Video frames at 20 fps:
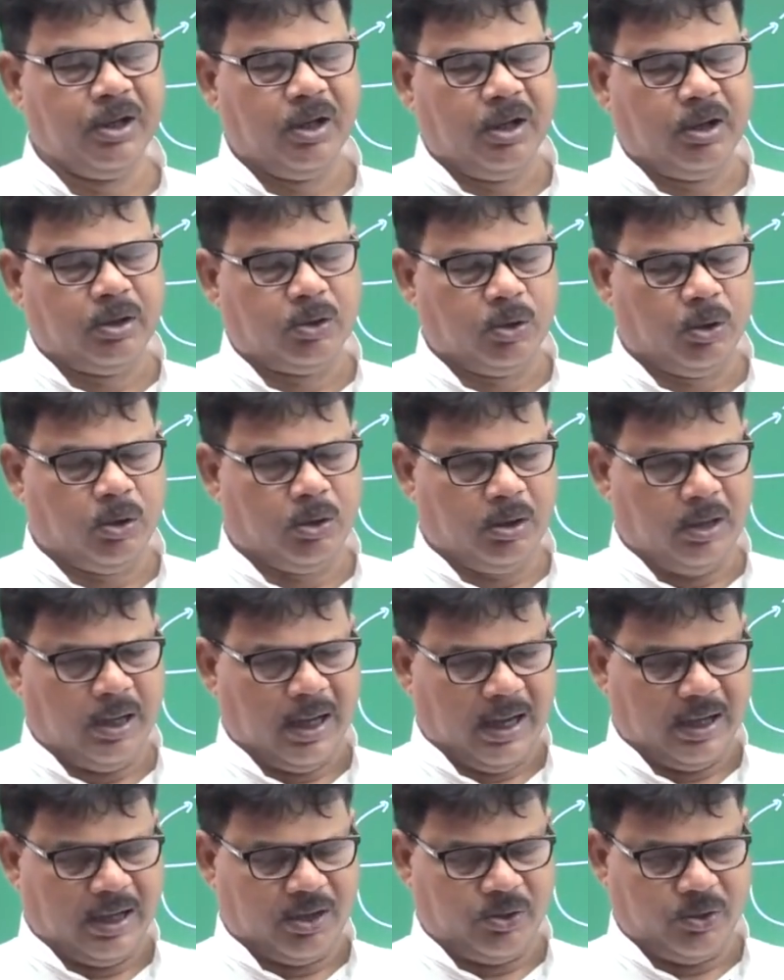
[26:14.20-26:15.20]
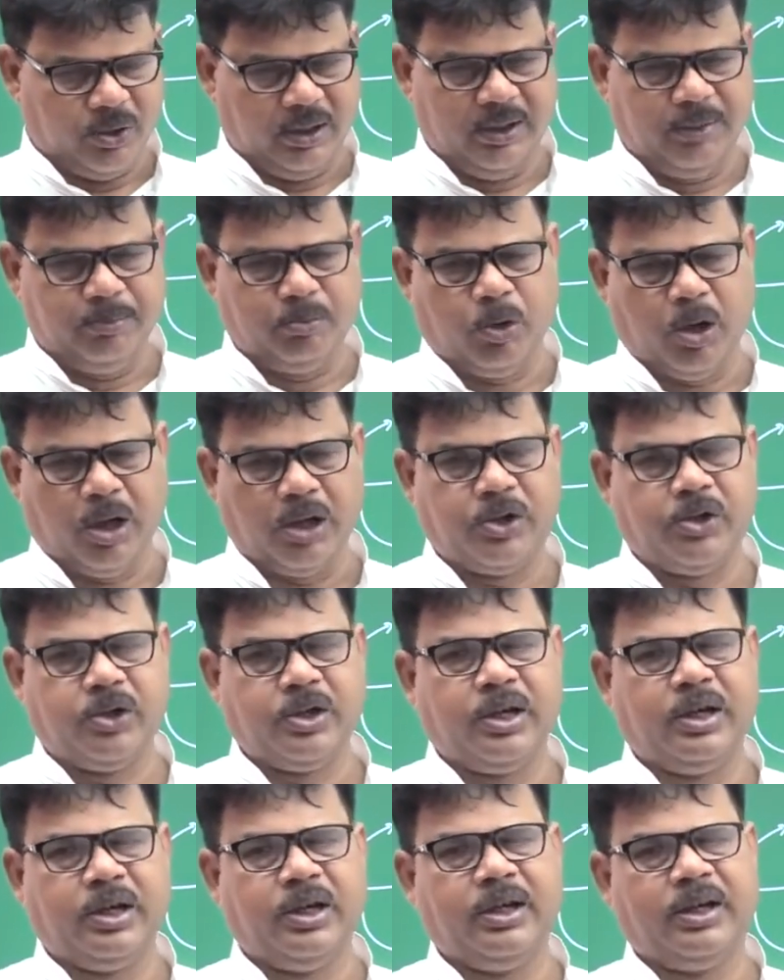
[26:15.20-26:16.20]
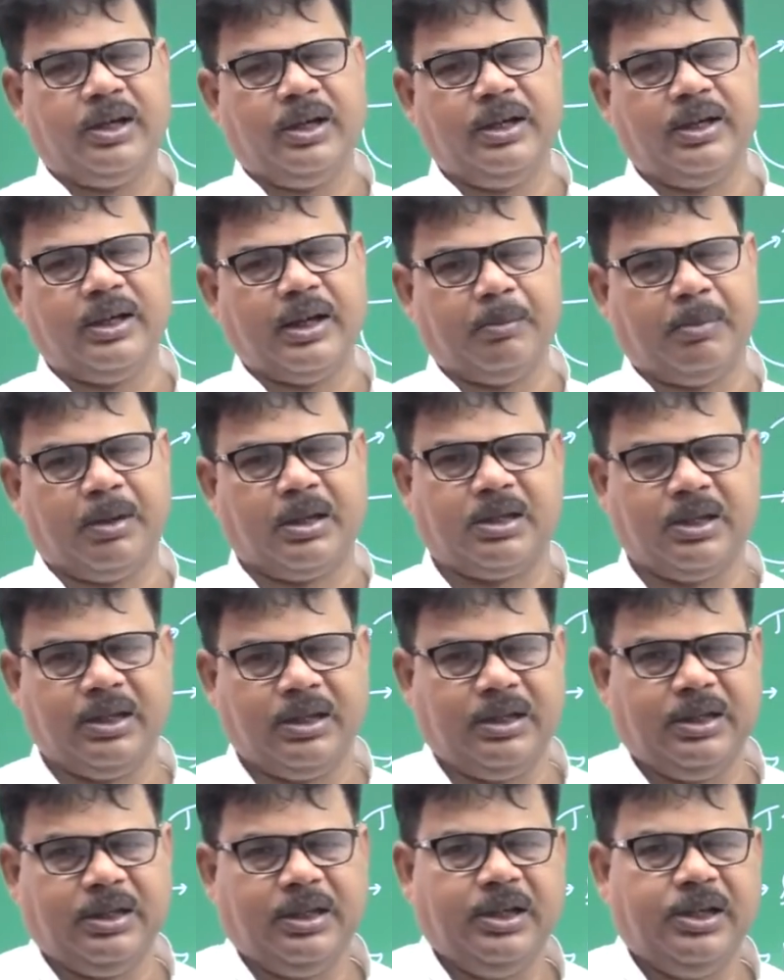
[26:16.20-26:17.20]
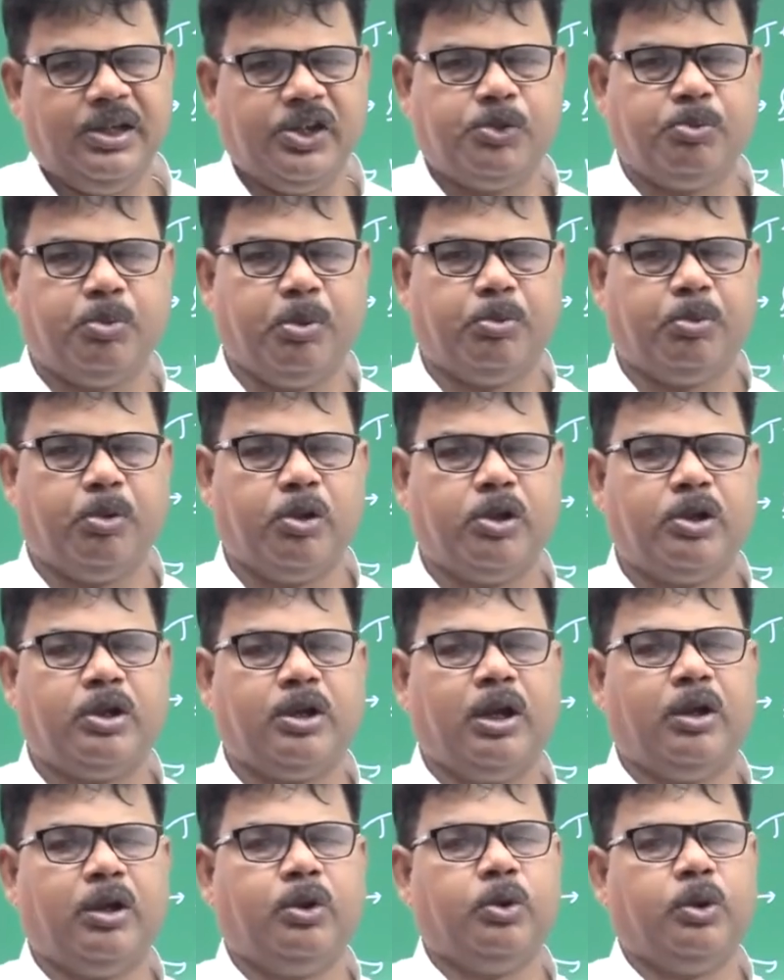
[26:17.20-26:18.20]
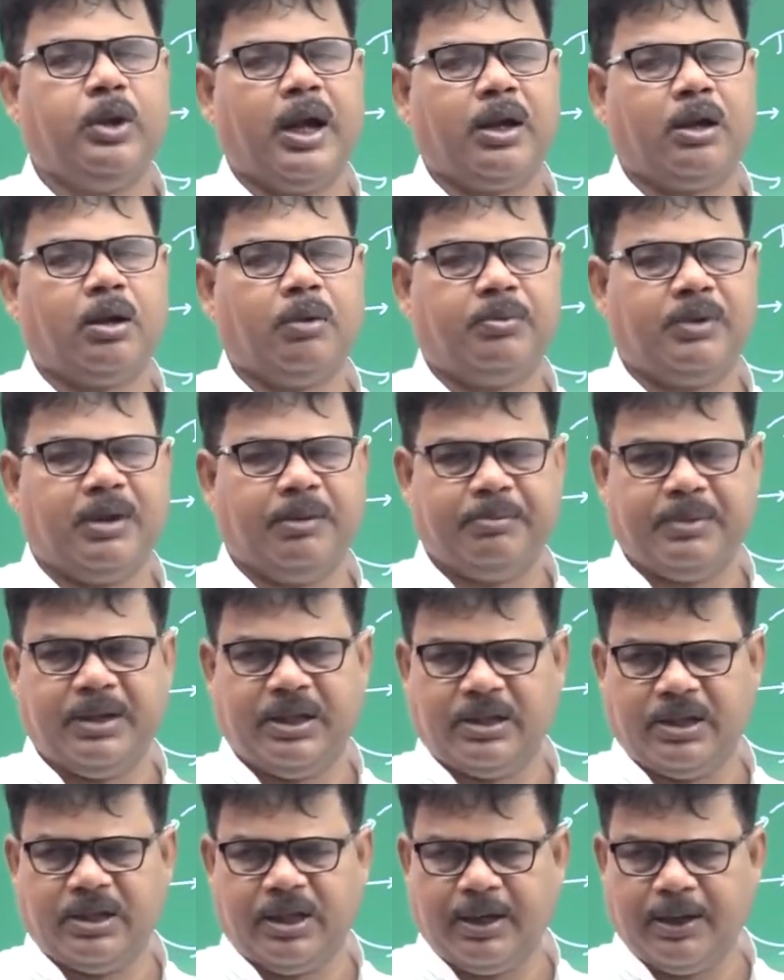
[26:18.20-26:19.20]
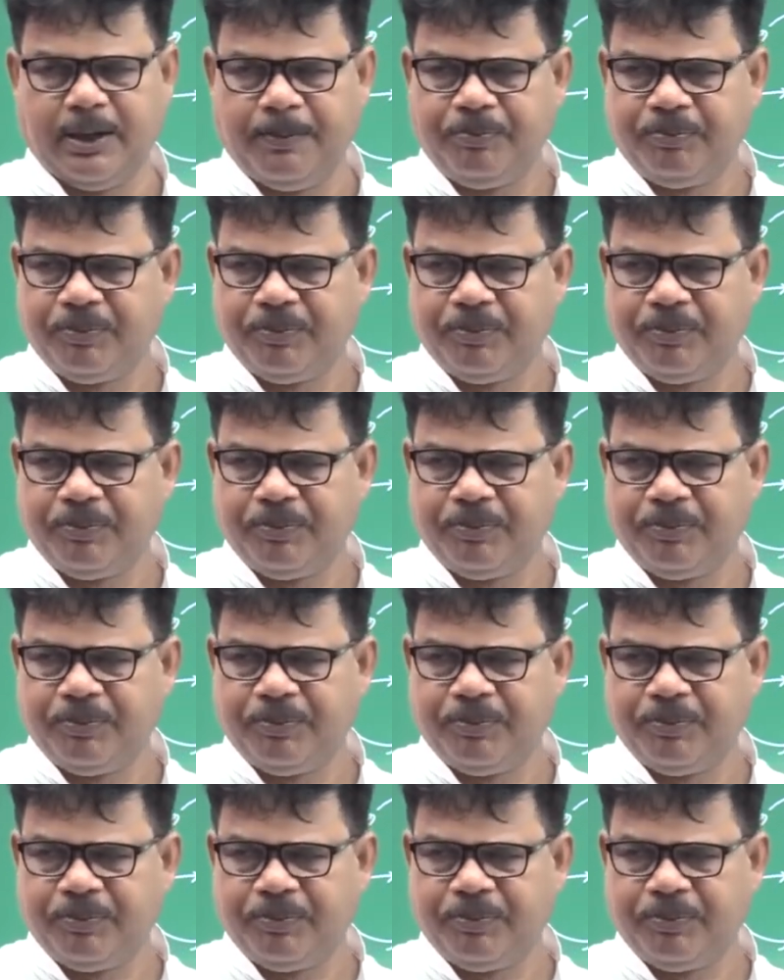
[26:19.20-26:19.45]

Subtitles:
So actually, moisture retaining capacity is proportional to that of temperature now.